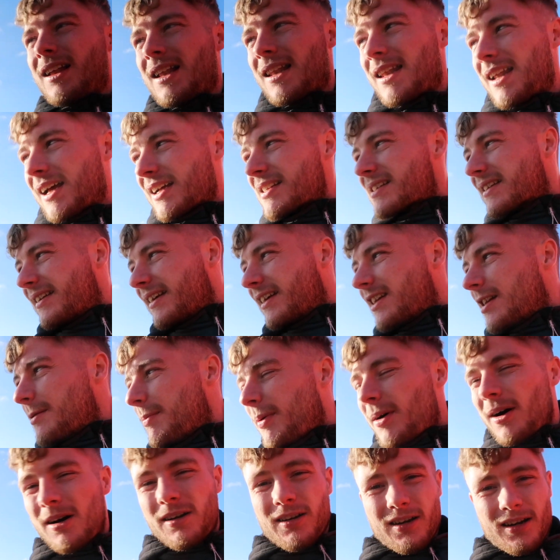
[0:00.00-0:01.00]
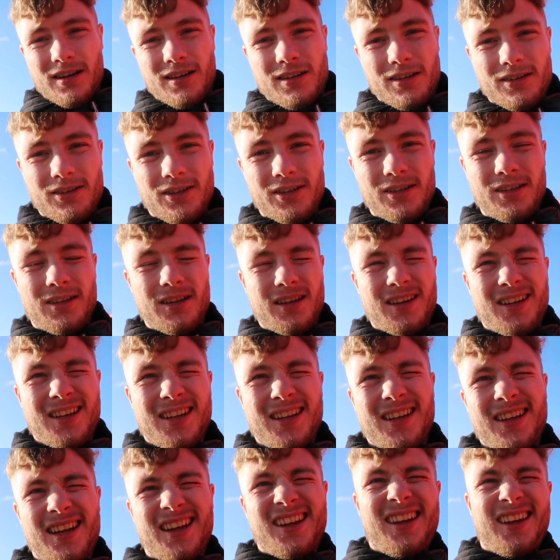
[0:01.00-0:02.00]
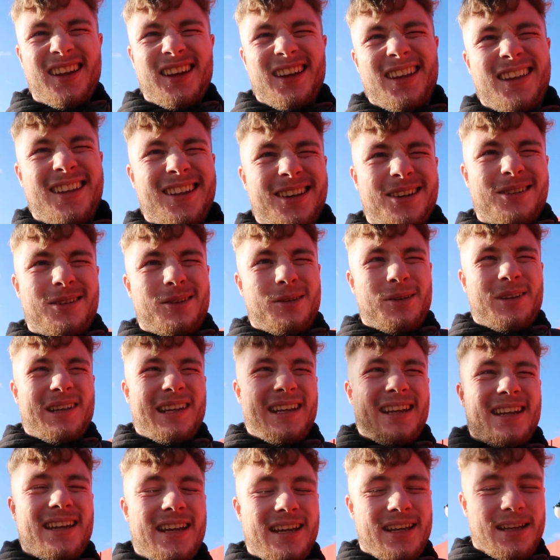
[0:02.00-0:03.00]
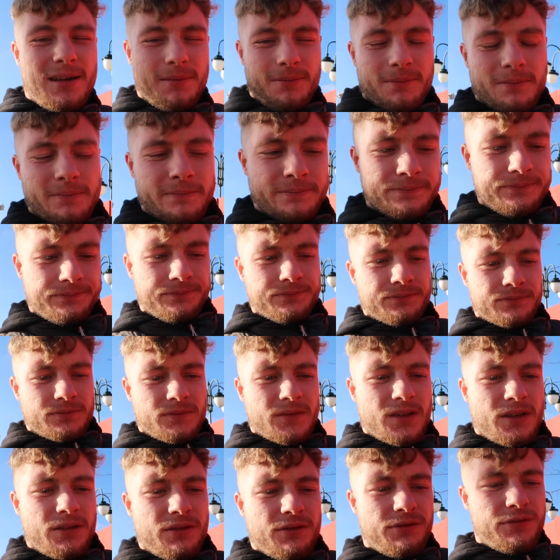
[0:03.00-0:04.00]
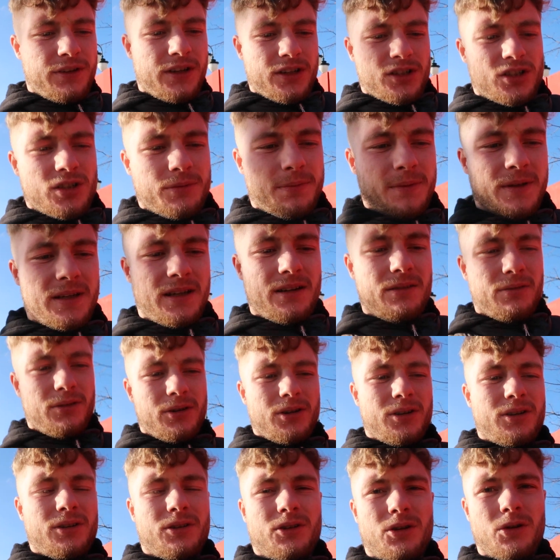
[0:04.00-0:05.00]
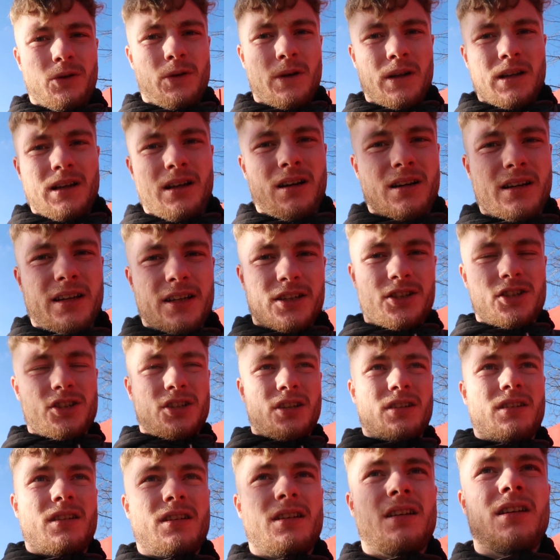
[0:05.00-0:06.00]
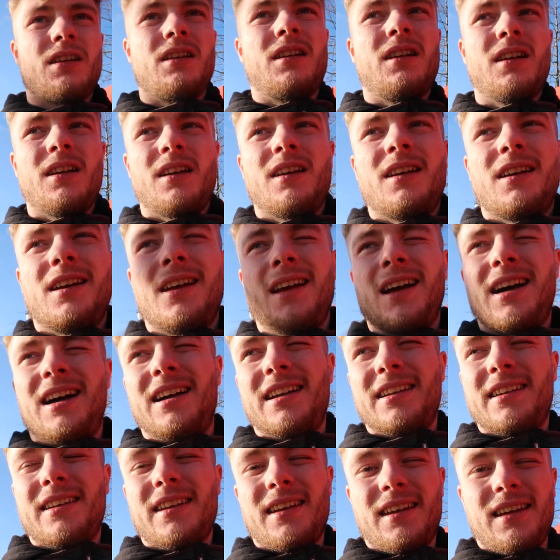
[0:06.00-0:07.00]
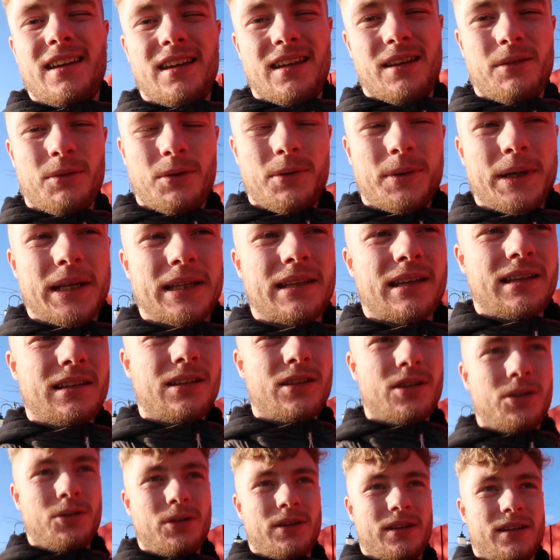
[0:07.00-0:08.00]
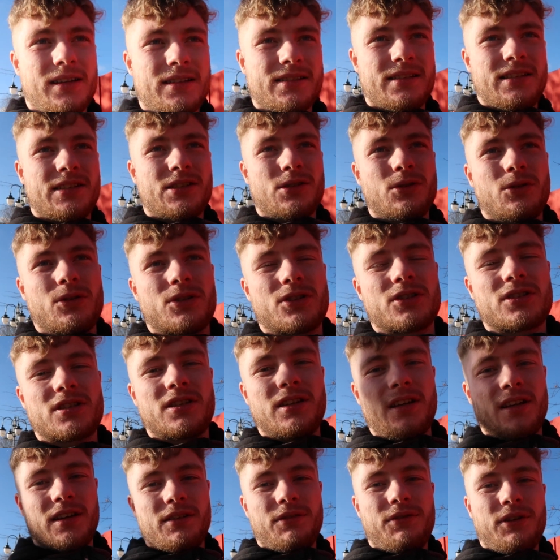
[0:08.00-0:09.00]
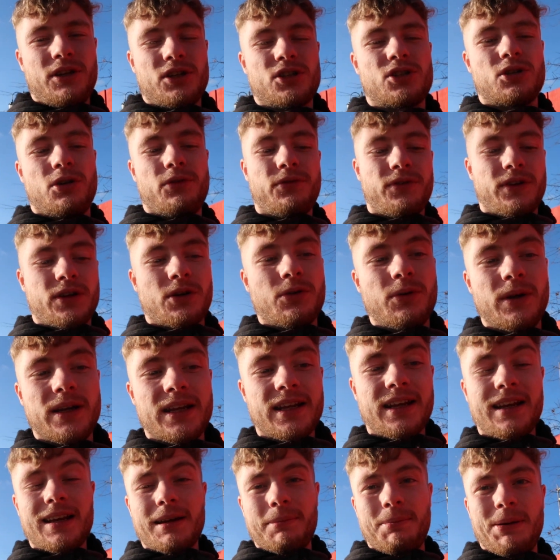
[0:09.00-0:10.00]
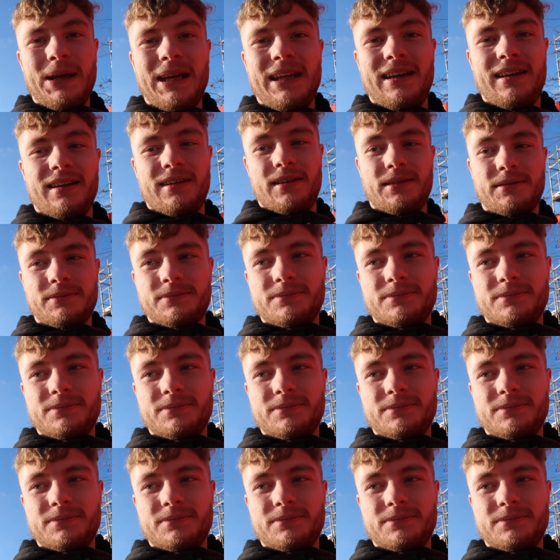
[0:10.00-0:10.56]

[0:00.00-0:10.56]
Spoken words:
Last day in the park, done. We finished up there around 2 o'clock-ish. And then we went into the Disney store just to finish off and go in and get a pin.